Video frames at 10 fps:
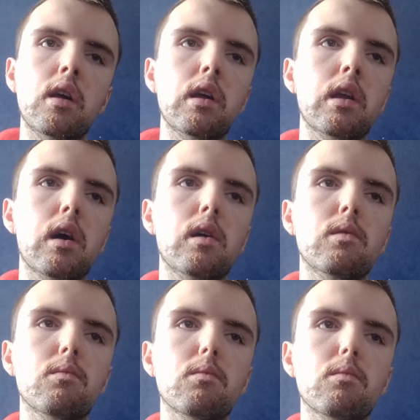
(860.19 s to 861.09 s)
You
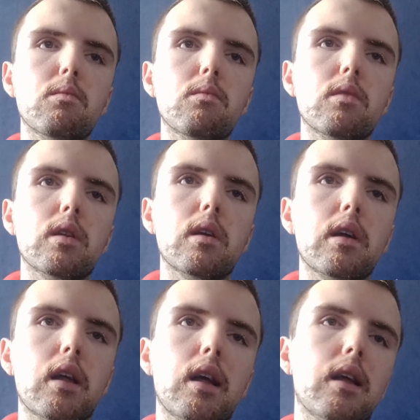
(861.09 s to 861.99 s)
know,
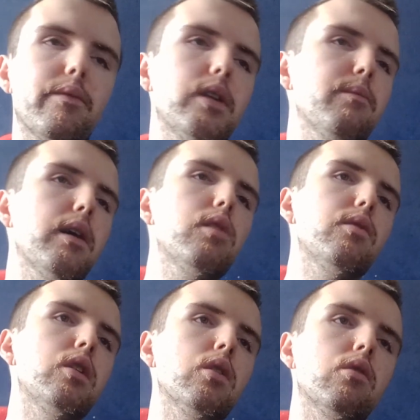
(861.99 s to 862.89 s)
I think the best
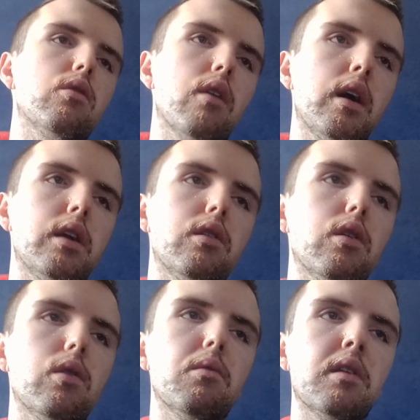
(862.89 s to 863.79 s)
thing you can try and
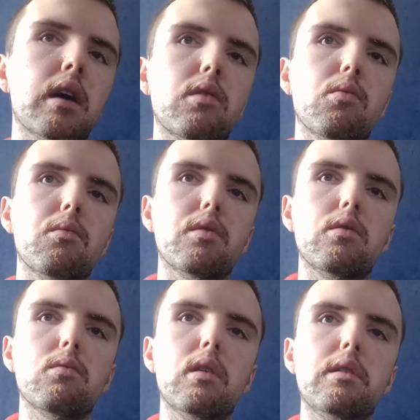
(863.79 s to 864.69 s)
do in that sort of
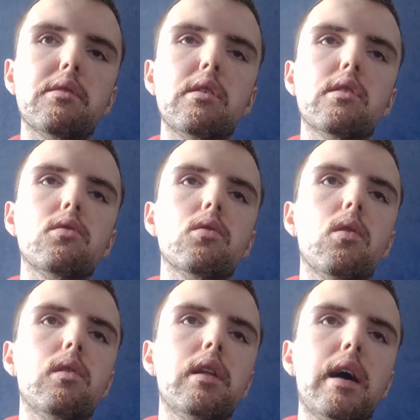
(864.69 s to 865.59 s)
situation is
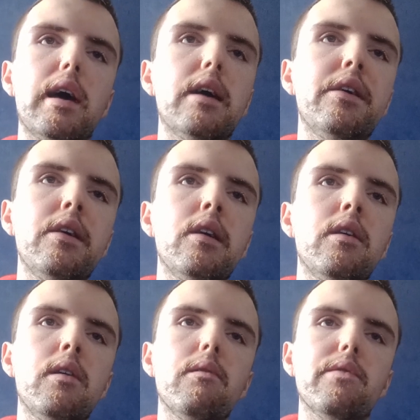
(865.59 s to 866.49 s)
not let
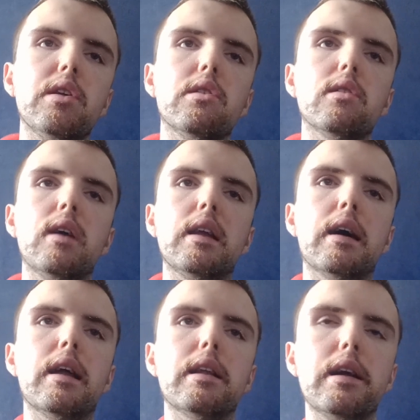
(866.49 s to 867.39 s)
things like
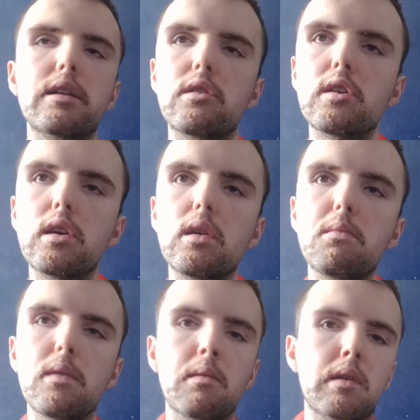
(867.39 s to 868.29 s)
that get to
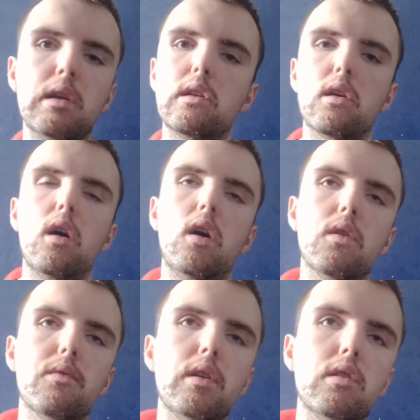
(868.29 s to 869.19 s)
you. I mean, it's a
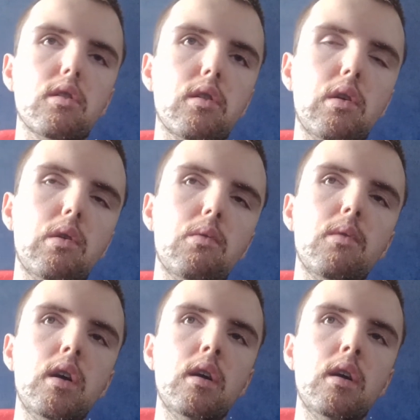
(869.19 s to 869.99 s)
hard thing to do.